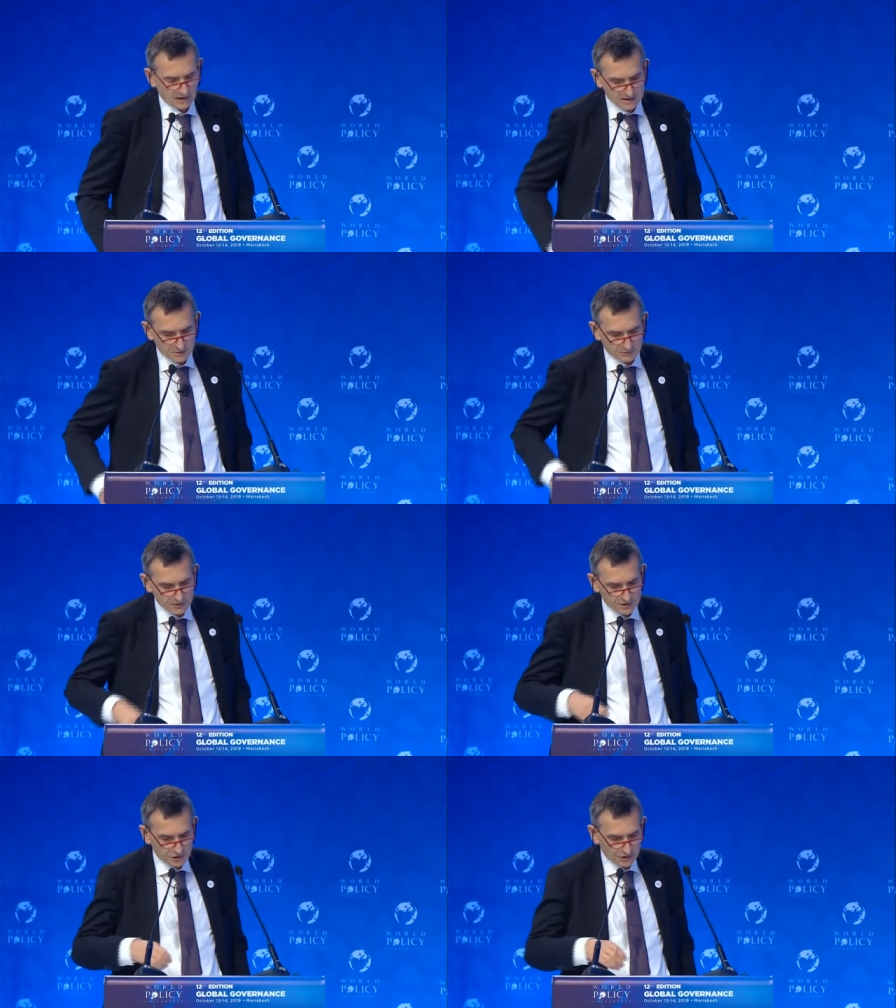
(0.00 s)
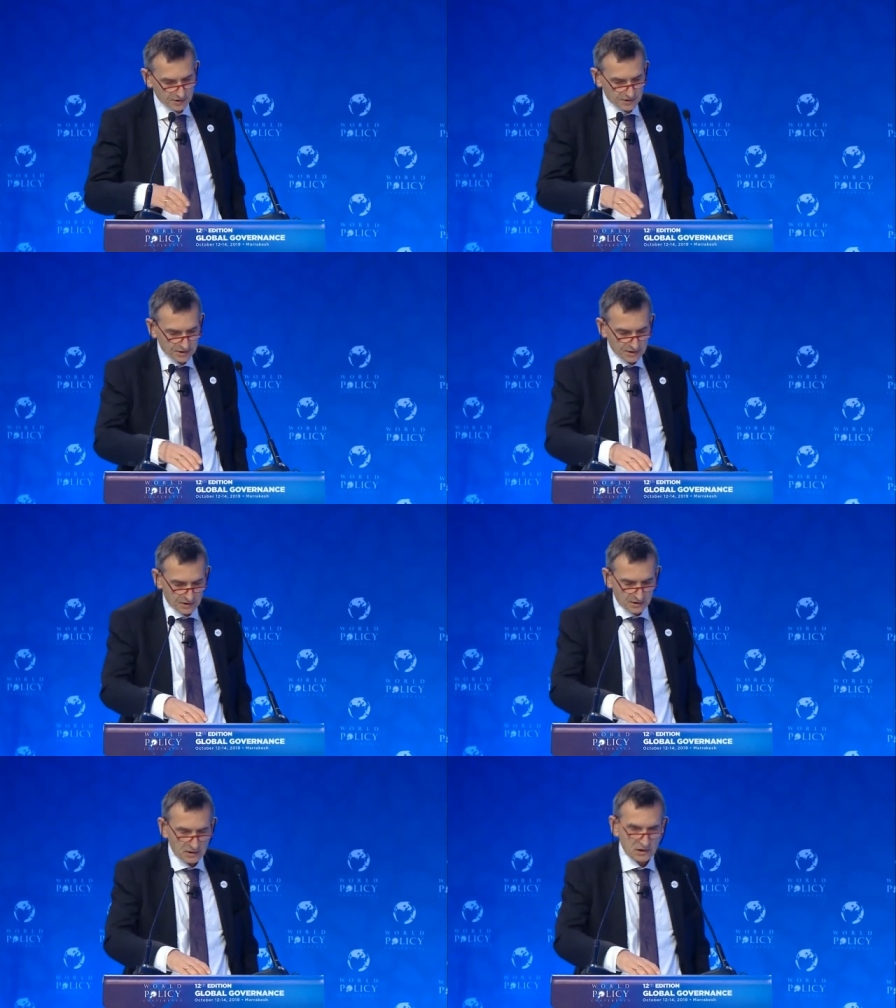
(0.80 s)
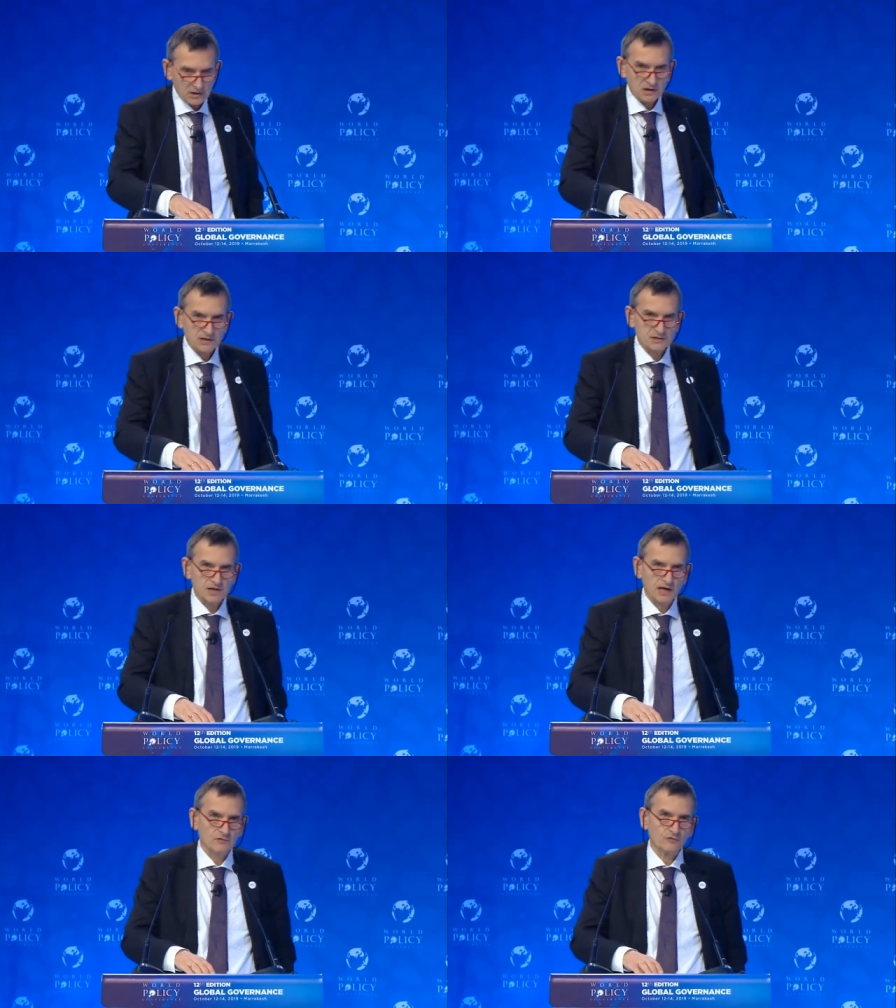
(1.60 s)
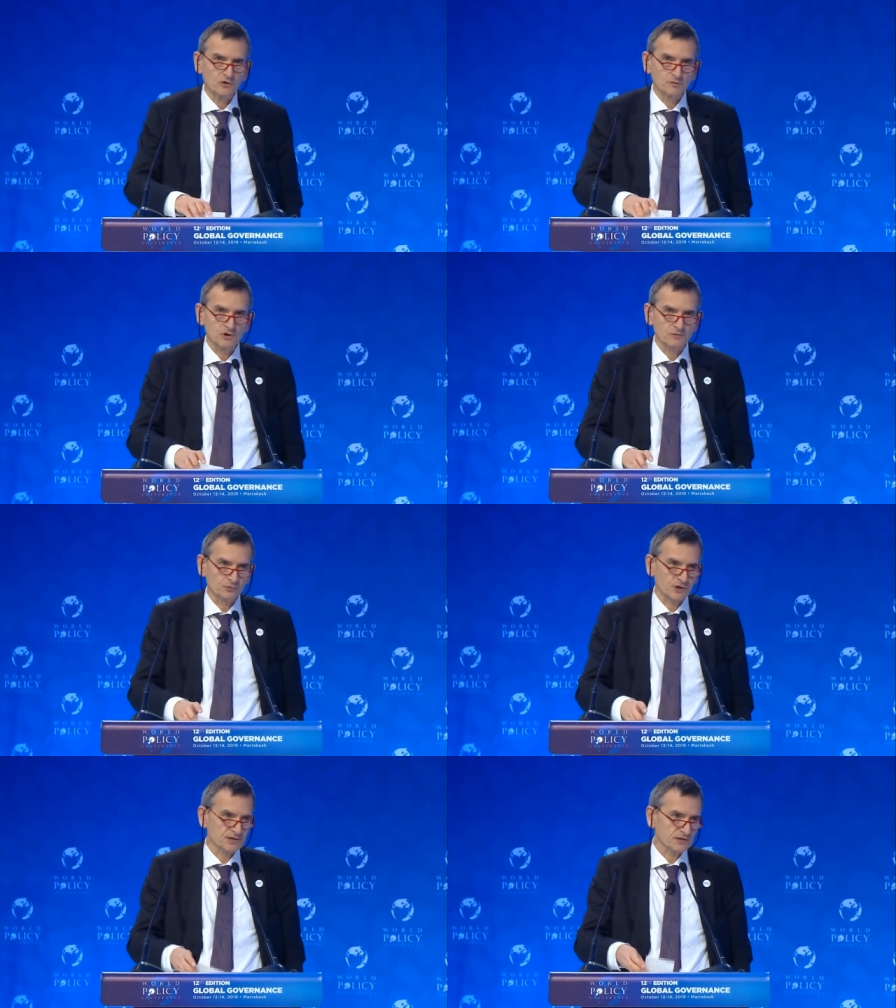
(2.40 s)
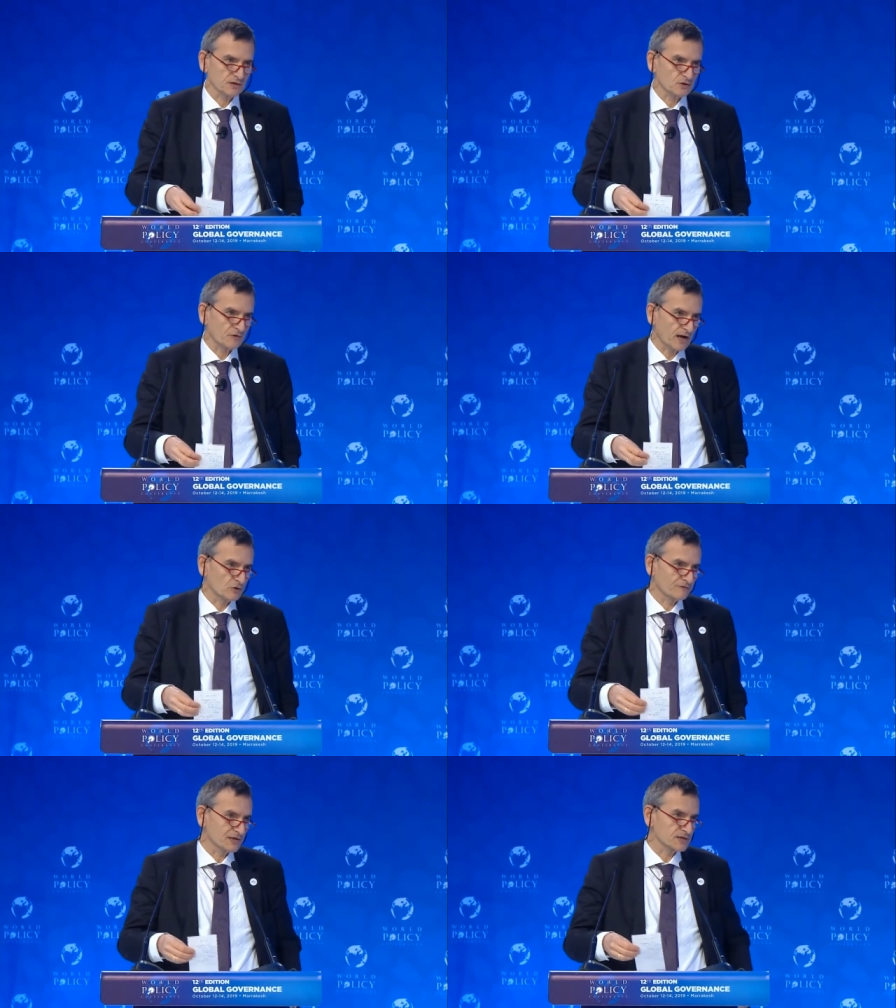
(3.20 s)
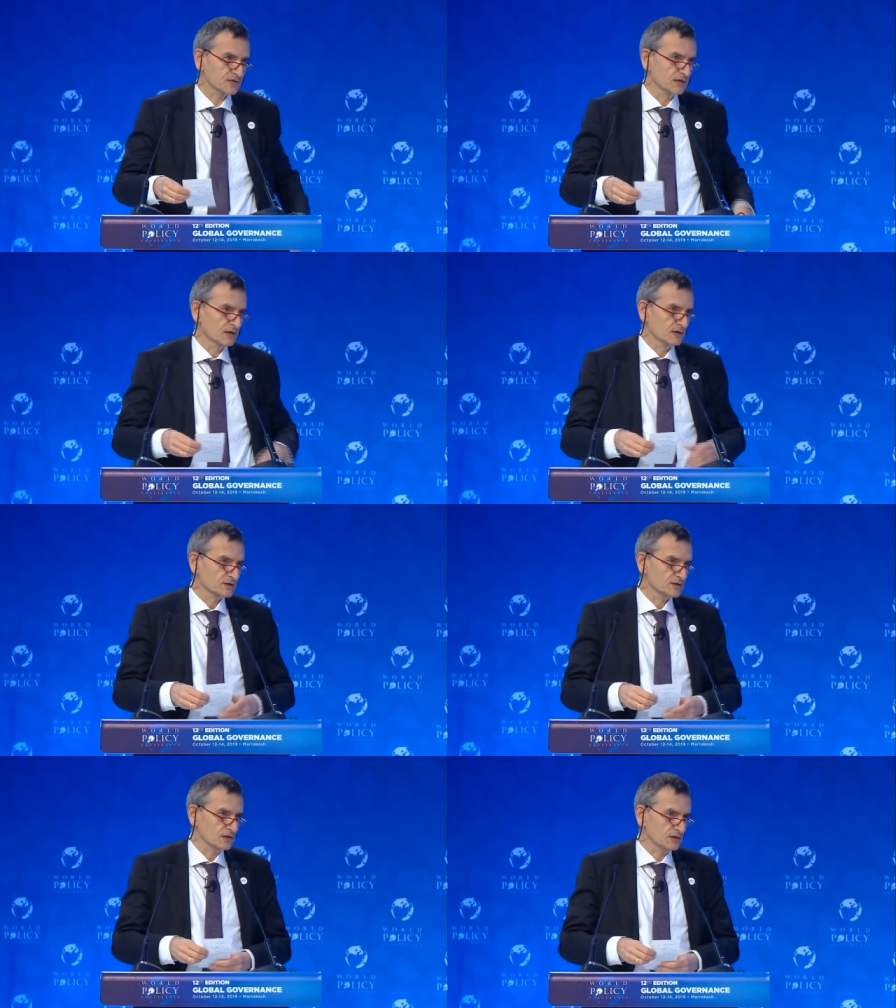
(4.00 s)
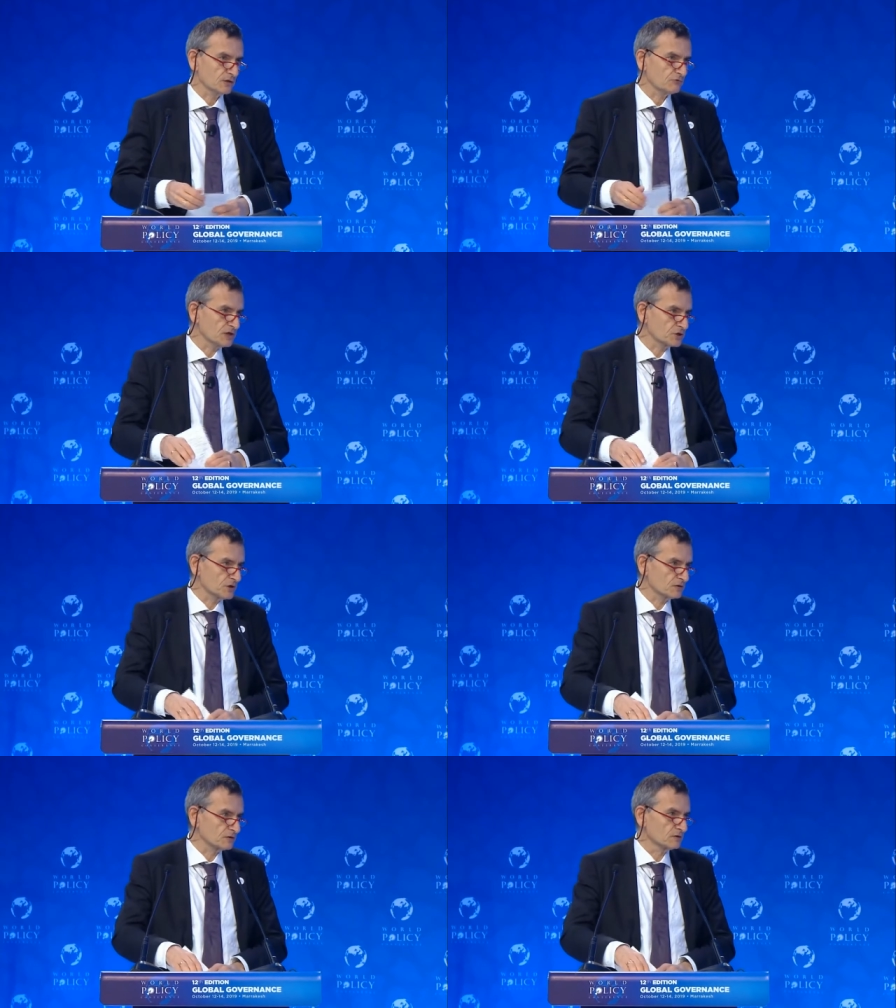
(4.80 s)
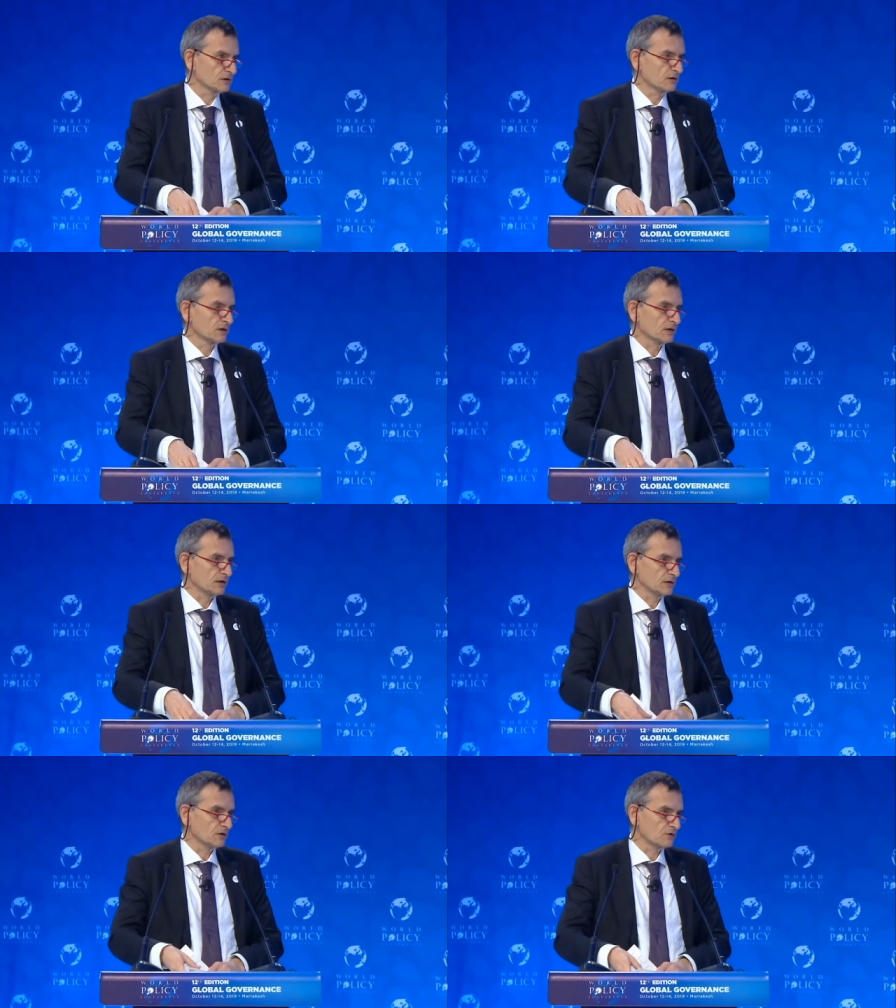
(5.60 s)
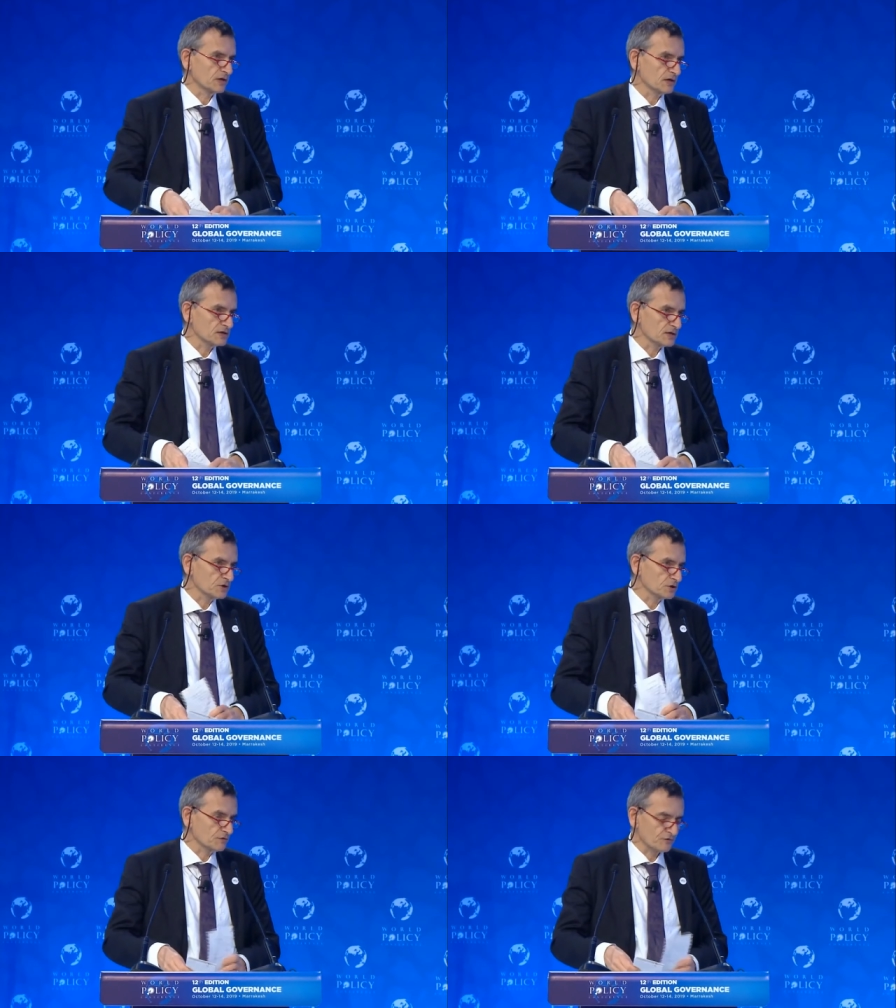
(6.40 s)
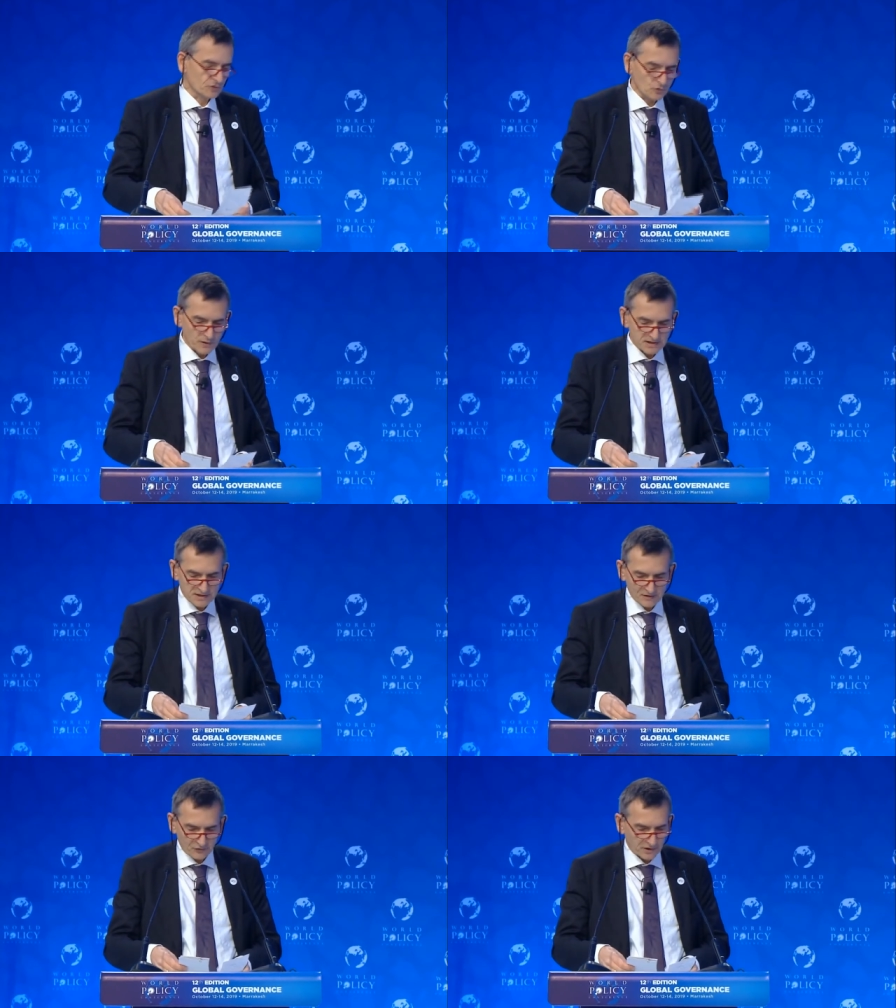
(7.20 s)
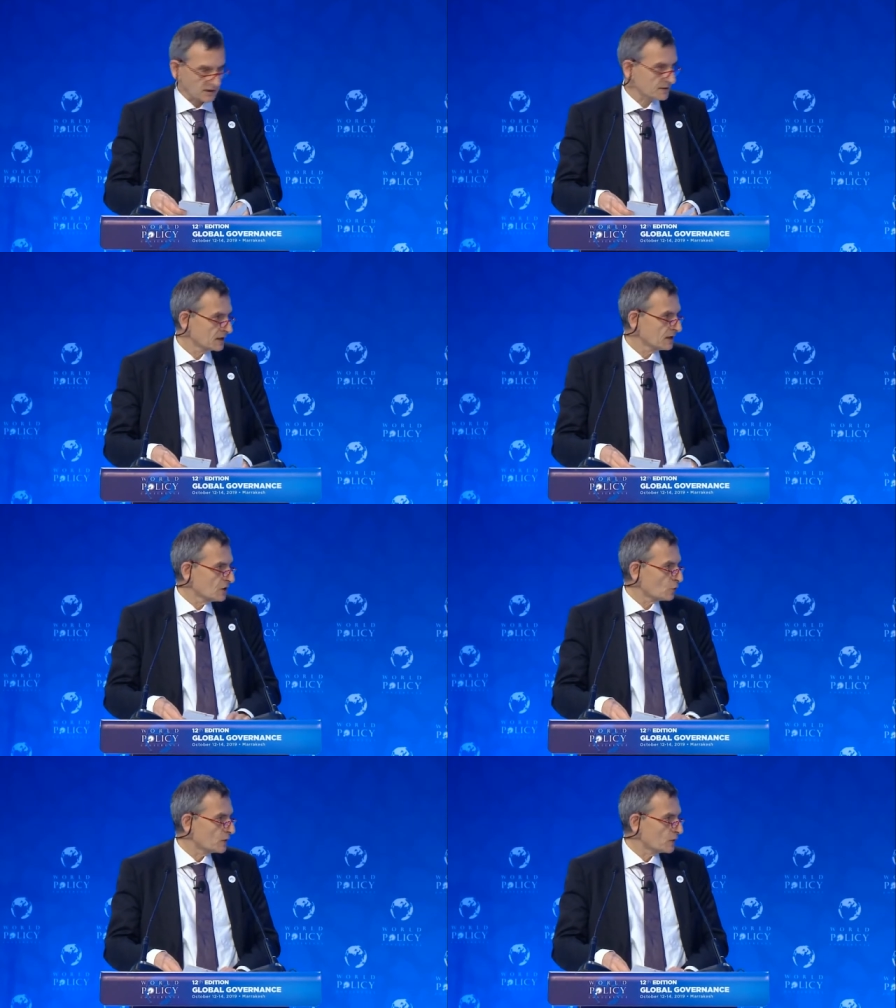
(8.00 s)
other positions, he is a former president of ECOWAS, the regional organization for West Africa. We